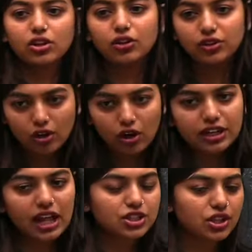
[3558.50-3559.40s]
or no?
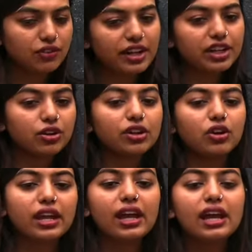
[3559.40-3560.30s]
Not natural. Very good.
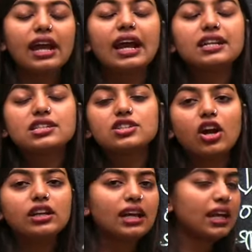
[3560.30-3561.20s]
Okay. It is
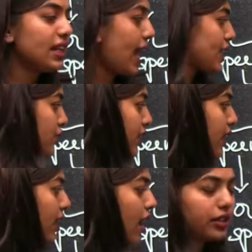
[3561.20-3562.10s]
not
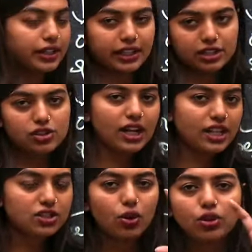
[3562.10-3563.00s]
naturally occurring. So
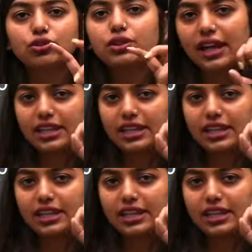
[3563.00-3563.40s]
let's go through